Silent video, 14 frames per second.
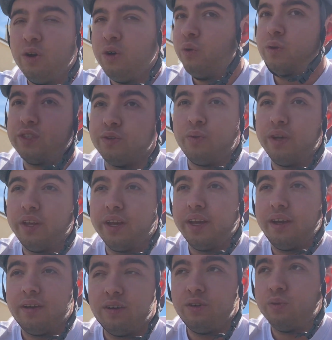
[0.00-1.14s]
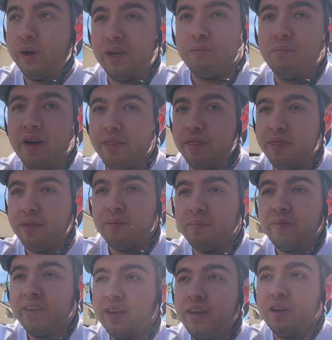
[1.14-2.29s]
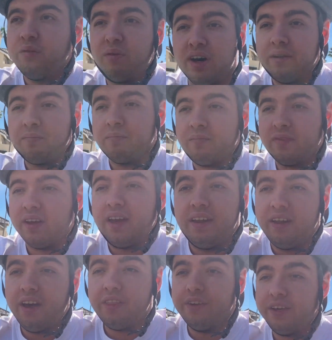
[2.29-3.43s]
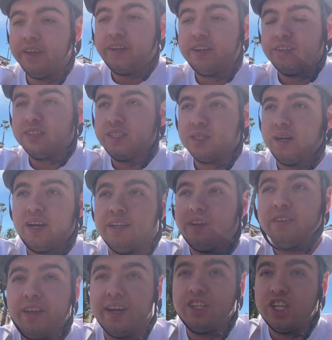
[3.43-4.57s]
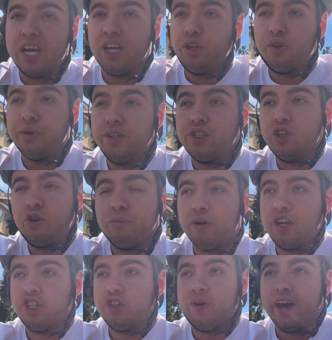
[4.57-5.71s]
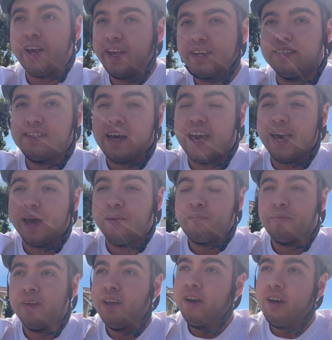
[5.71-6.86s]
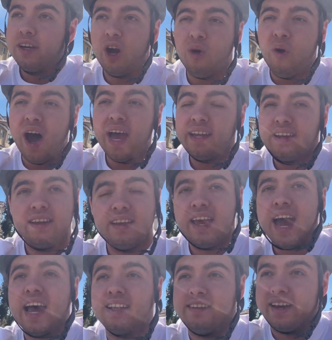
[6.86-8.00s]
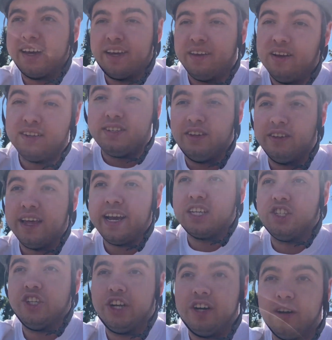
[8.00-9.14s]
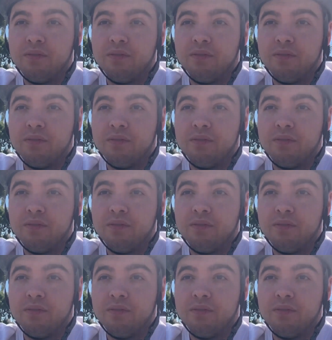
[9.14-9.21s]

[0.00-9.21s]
was a really great month. But in the other years, I didn't like January so much, so I could say, go hide in the attic until next year.